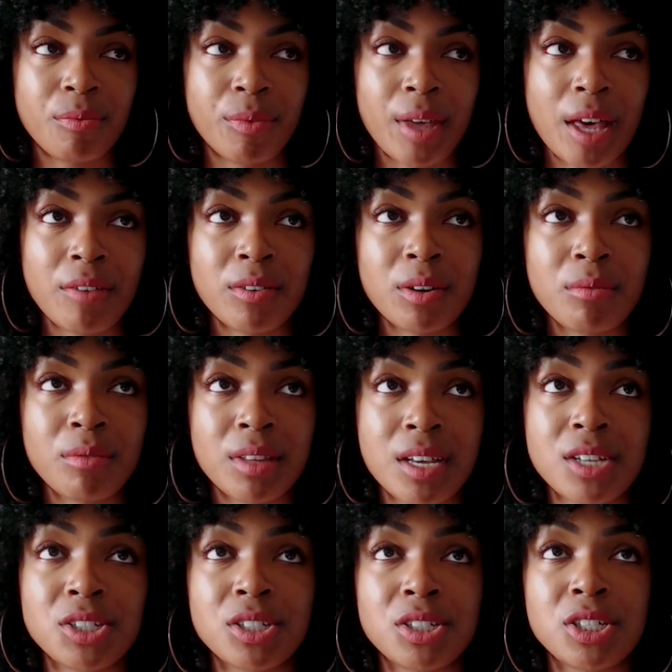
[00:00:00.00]
Having a
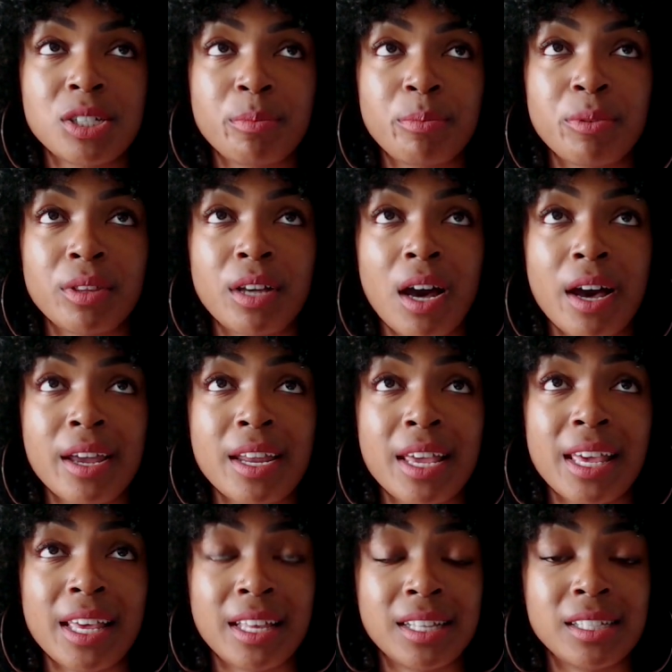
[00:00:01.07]
relationship with God
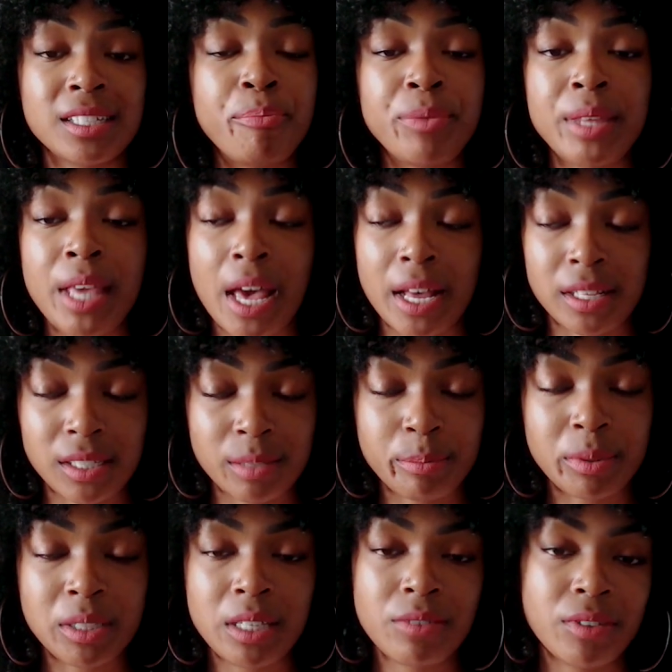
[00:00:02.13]
is, yes,
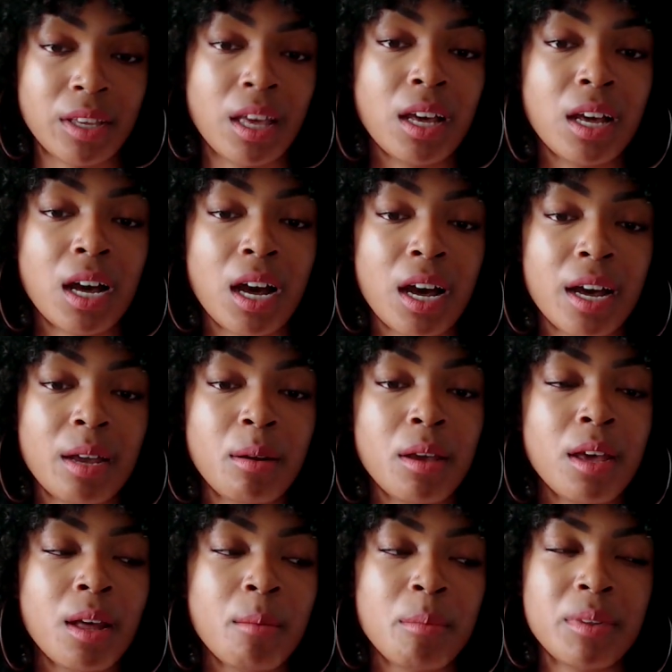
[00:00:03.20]
believing in God,
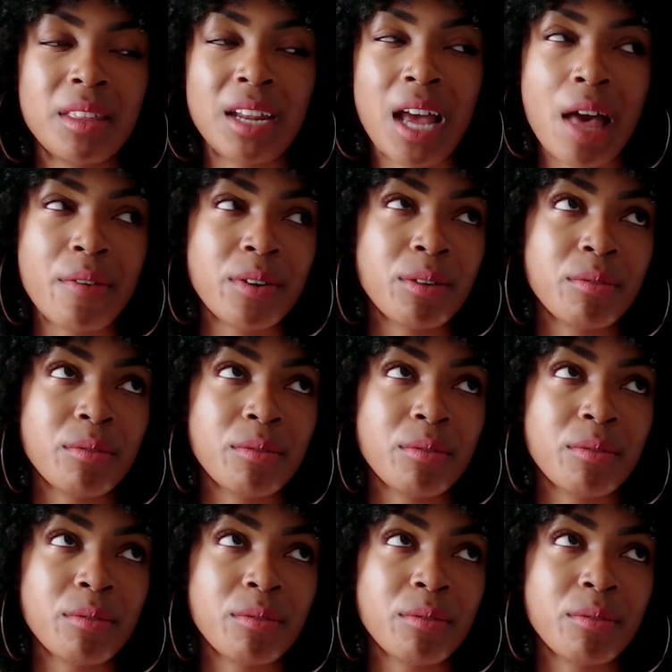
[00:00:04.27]
but then having a